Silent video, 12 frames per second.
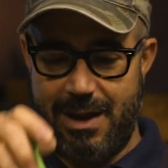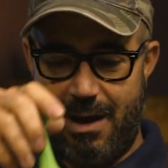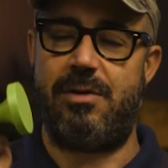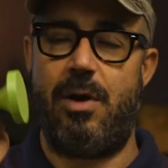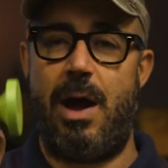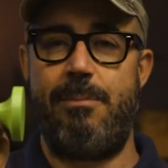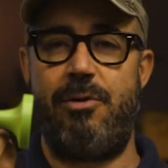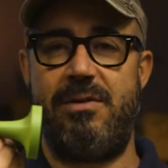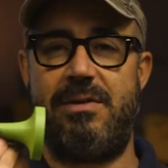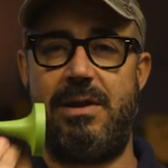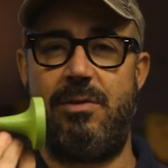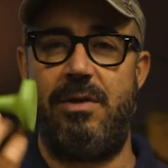So I
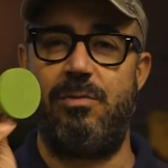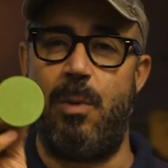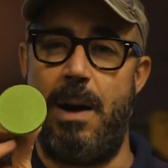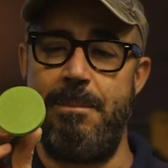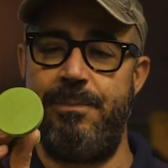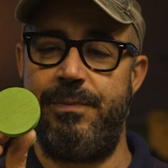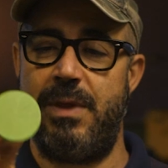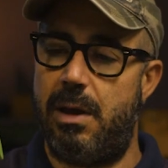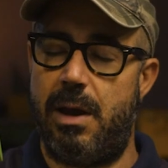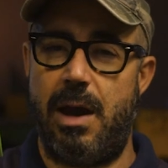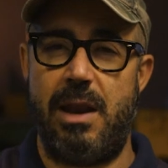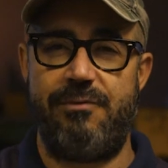printed this one
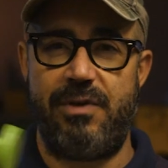and it